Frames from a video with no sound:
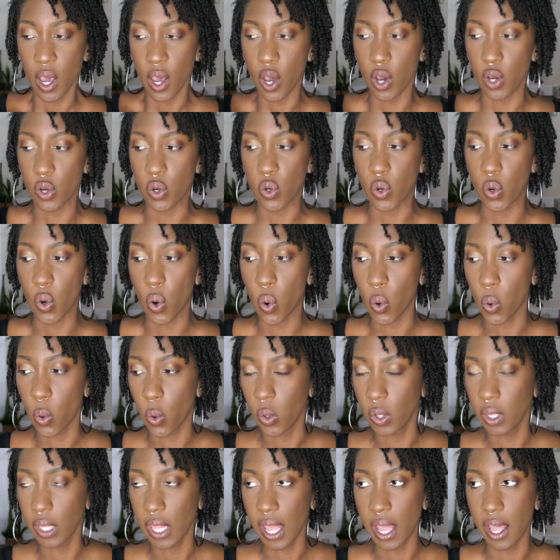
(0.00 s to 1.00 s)
a
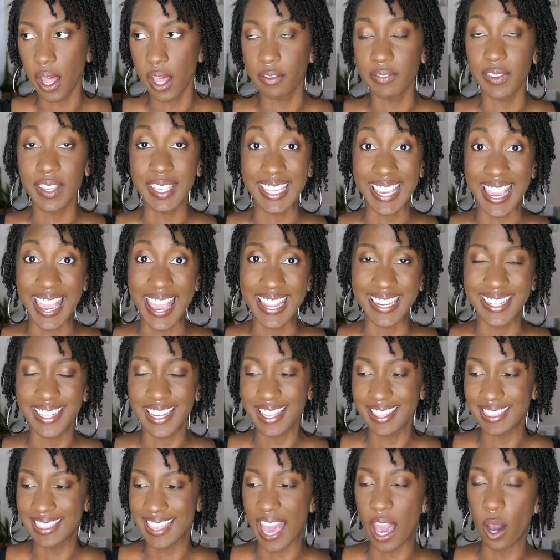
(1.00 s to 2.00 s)
goal of,
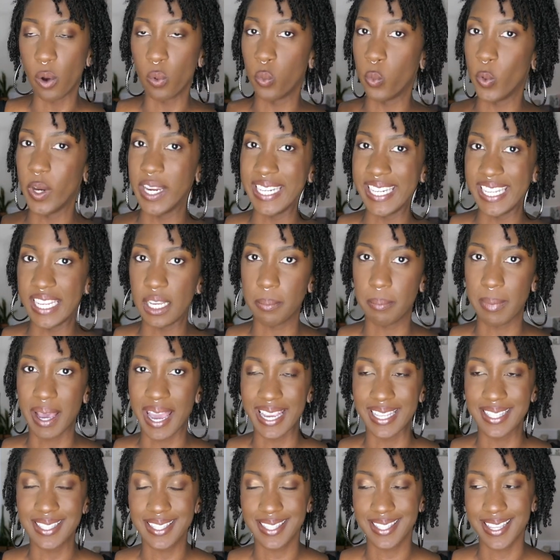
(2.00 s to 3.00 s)
again, that winning
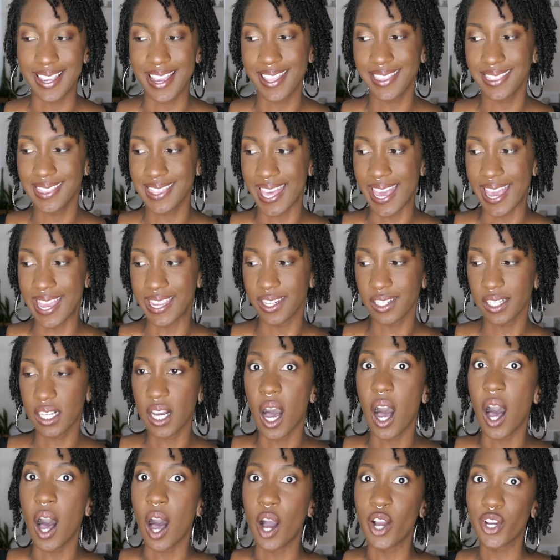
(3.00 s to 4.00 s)
mindset, that
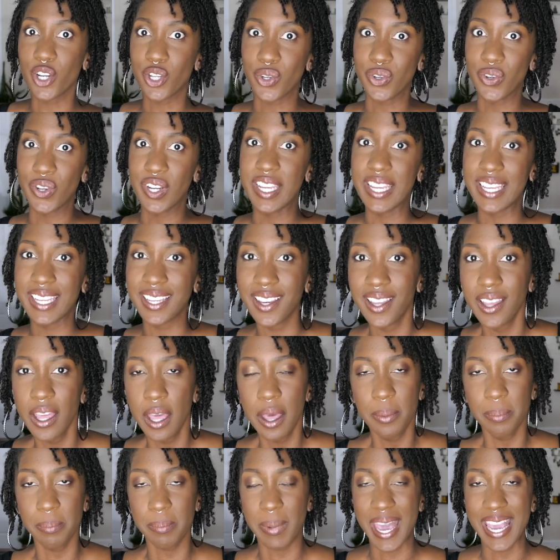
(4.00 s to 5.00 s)
conquering
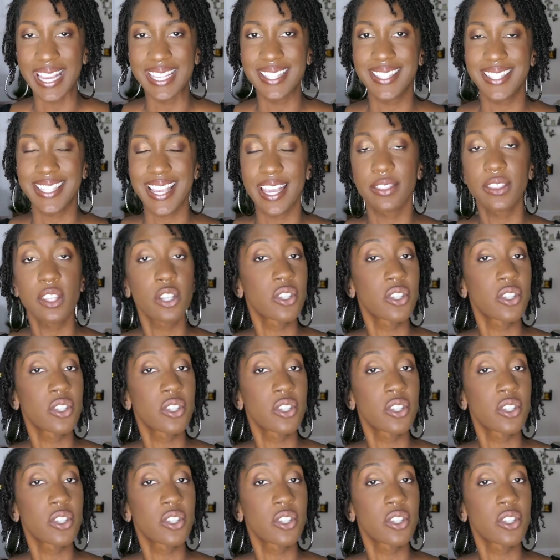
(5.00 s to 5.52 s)
mindset.